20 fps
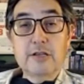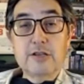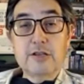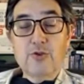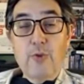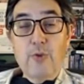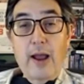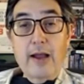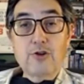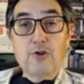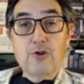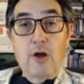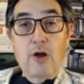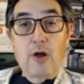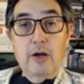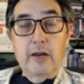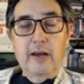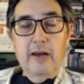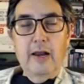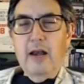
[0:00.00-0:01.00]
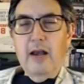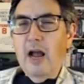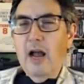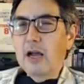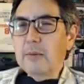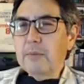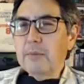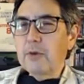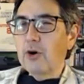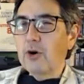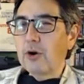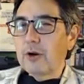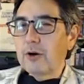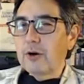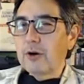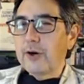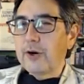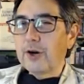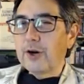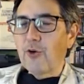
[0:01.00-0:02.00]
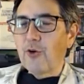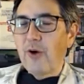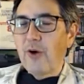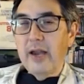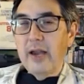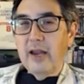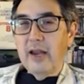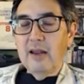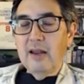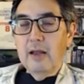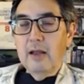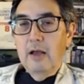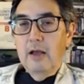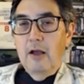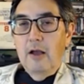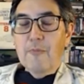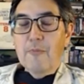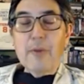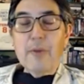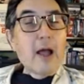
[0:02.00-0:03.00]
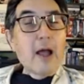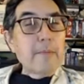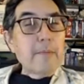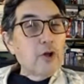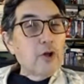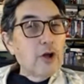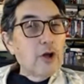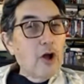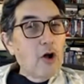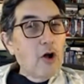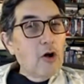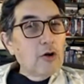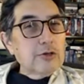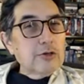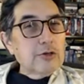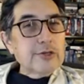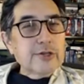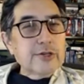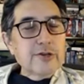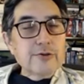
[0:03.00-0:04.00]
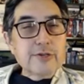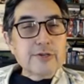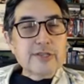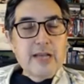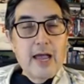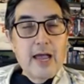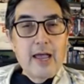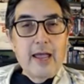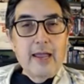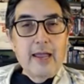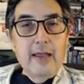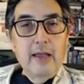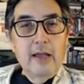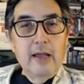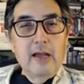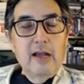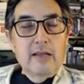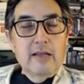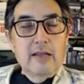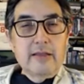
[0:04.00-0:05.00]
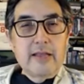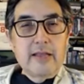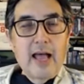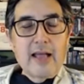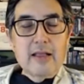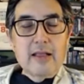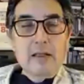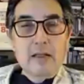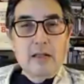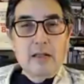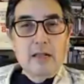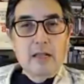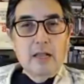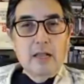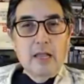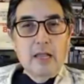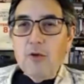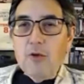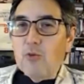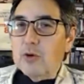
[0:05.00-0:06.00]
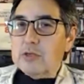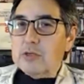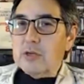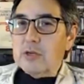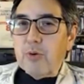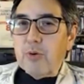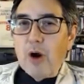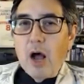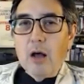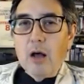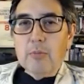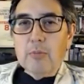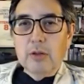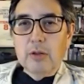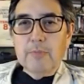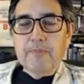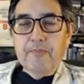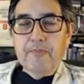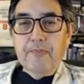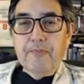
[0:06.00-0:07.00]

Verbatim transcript: a director on it. And I'm going to agree, but I'm going to also say that he was a problem.